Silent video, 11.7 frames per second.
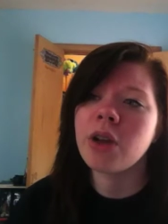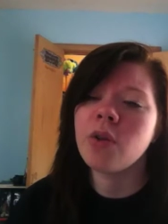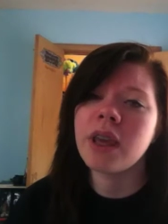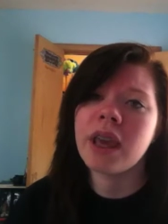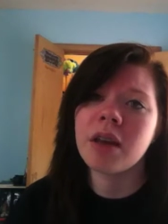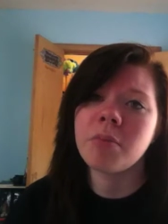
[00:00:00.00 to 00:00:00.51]
you
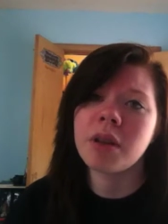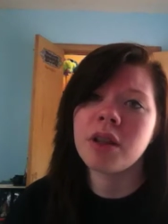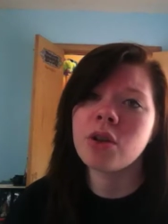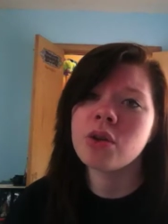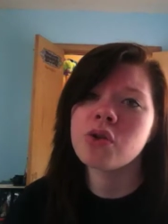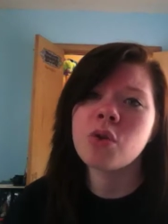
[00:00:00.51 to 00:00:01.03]
can't be.
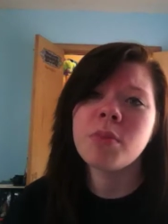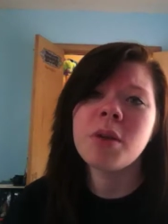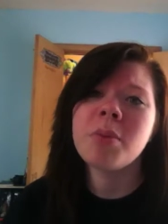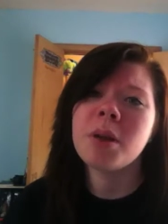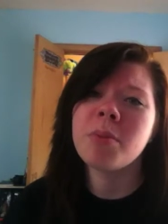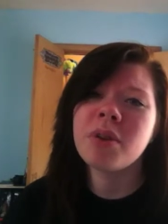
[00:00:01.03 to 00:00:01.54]
There are so many
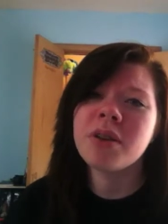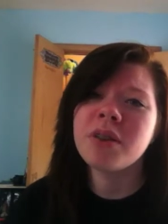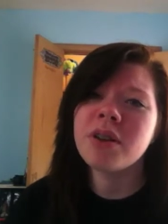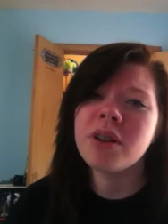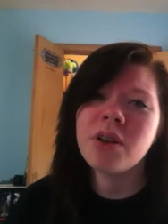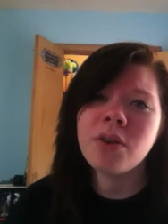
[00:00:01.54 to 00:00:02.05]
people out
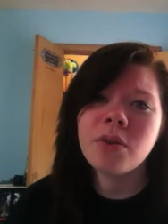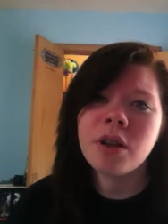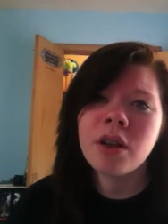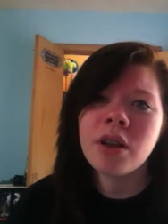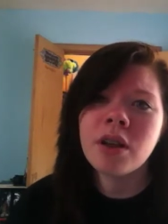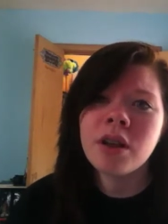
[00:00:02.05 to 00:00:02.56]
there, though,
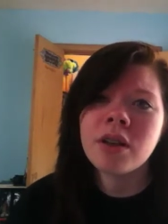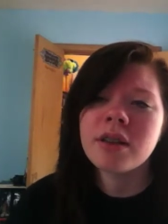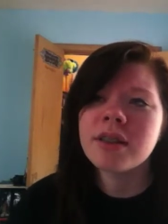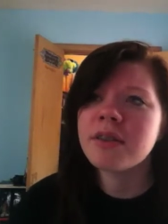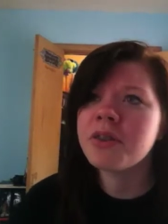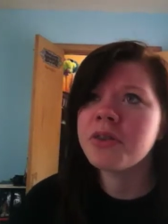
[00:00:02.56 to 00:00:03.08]

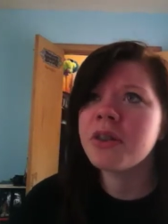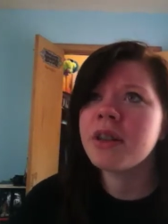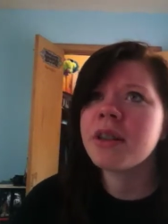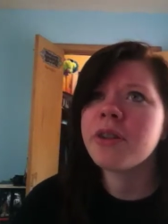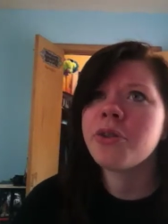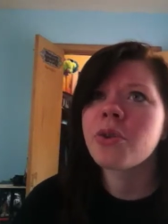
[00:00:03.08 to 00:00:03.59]
that seriously,
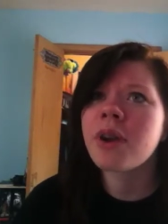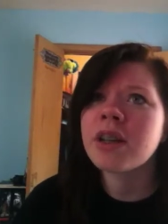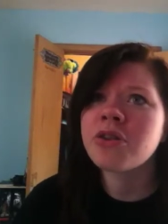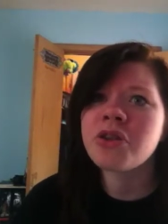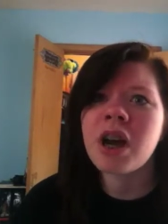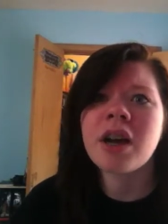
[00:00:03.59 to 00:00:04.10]
they
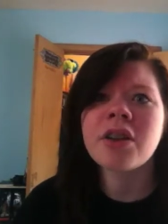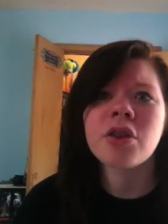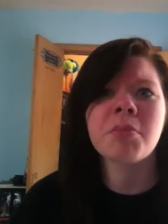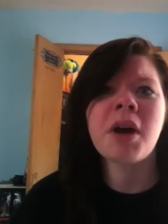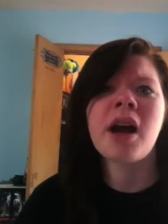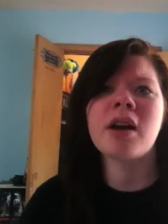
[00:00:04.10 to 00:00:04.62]
trash talk their
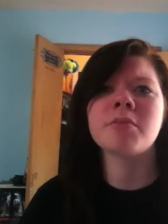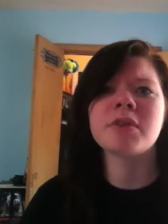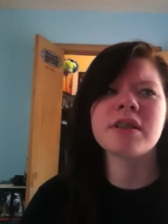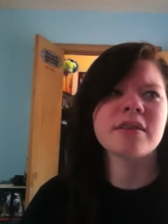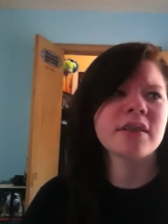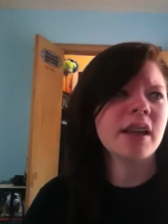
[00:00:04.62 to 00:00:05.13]
moms.
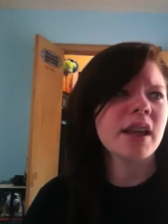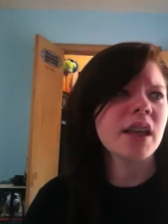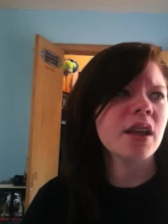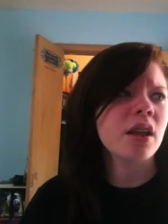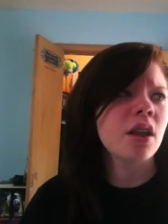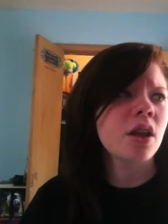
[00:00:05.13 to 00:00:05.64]
And it's
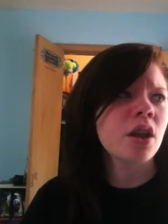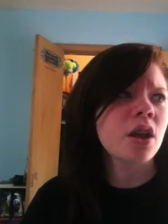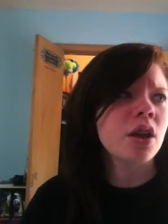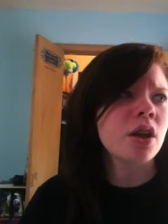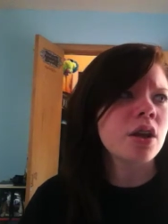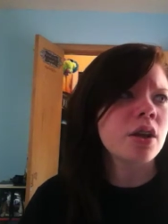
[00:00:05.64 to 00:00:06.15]
like,
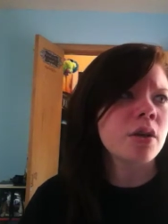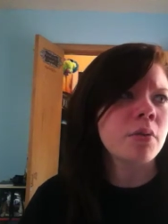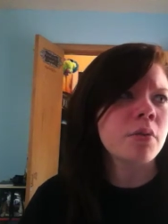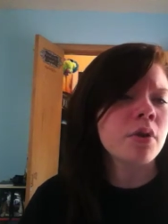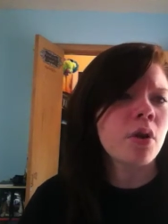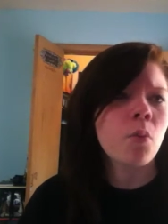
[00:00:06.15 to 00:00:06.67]

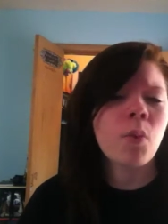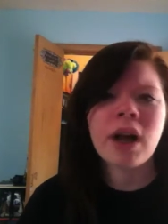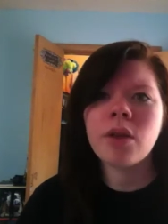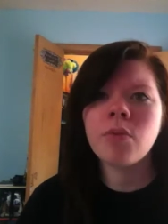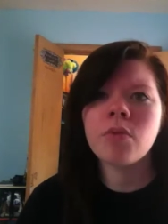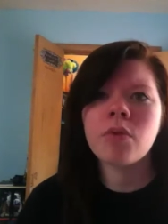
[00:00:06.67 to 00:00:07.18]

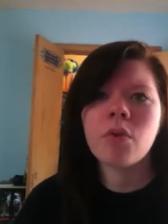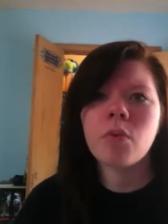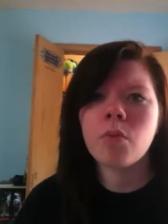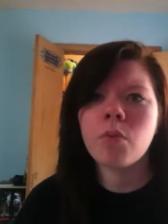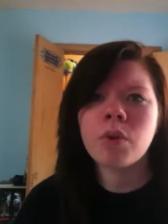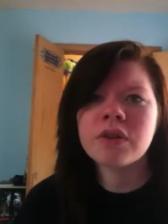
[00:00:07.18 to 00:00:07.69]
why?
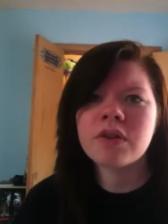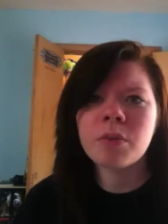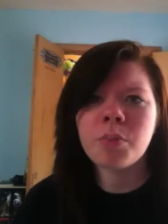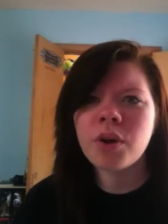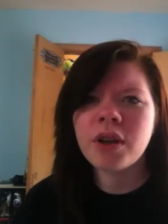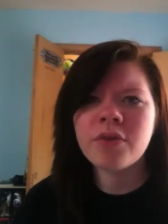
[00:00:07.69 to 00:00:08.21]
What's the
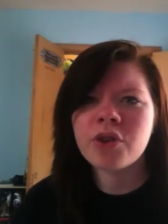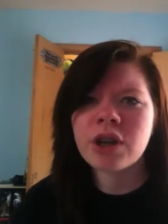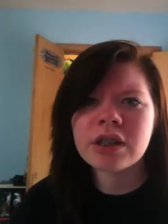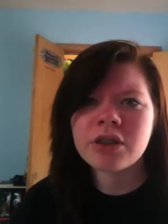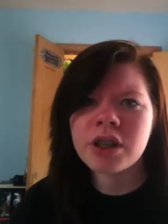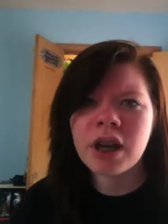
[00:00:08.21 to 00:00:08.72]
point of
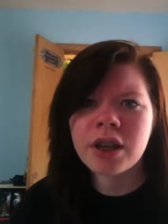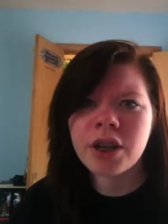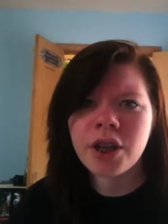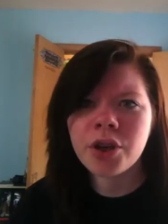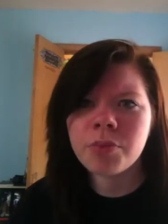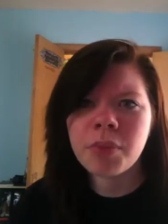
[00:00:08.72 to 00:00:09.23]
trash
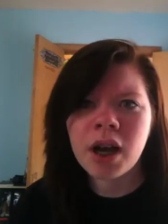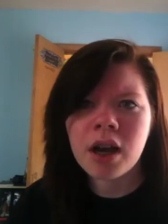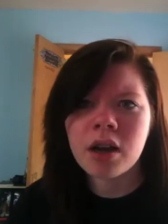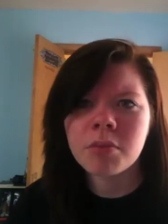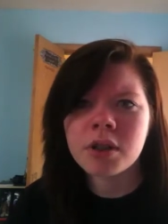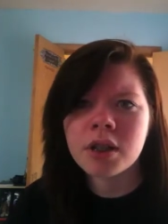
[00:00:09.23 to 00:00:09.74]
talking your
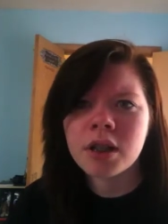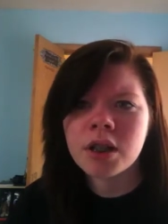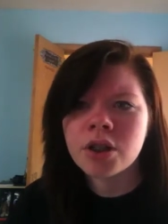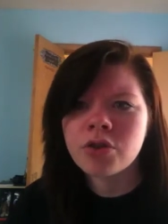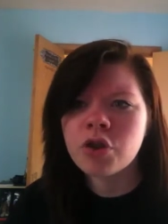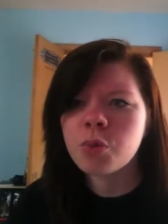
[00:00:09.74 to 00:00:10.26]
mom?
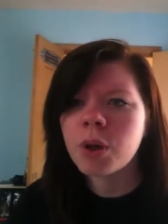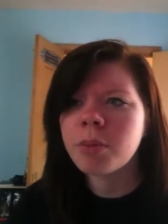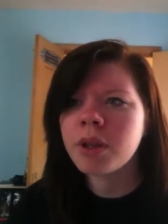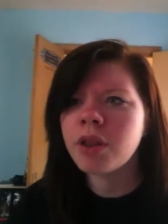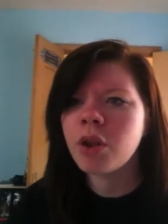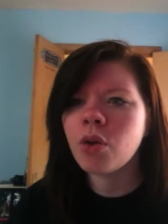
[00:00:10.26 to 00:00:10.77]
She's
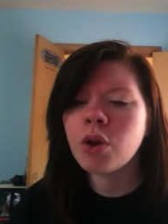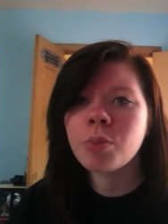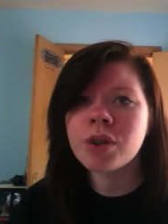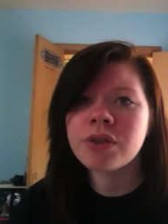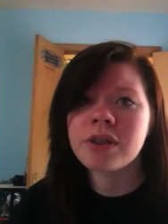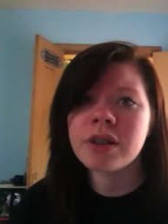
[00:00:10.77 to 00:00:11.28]
probably the only
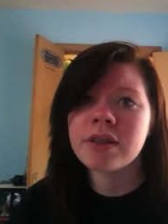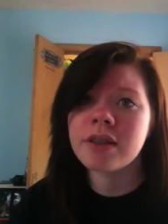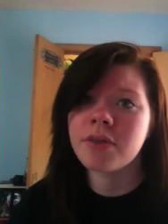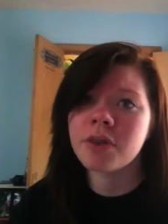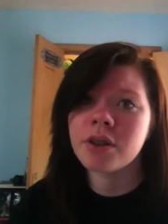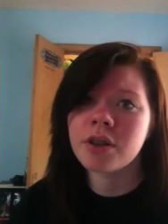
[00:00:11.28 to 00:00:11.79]
person that's
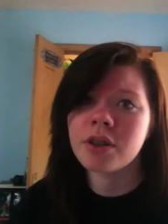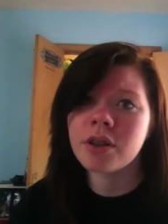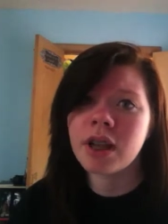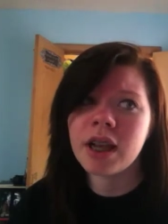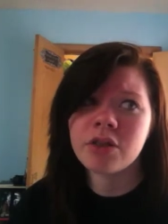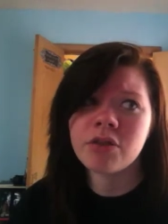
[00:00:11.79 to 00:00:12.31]
ever
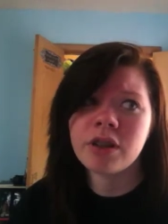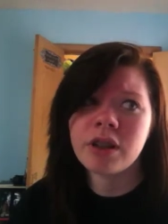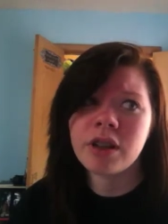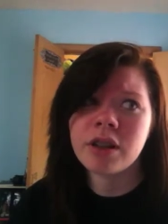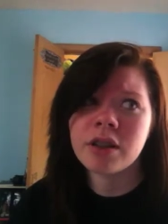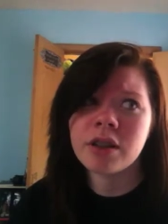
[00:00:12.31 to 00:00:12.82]

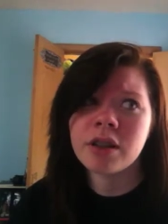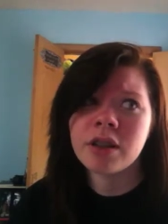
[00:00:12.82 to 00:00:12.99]
actually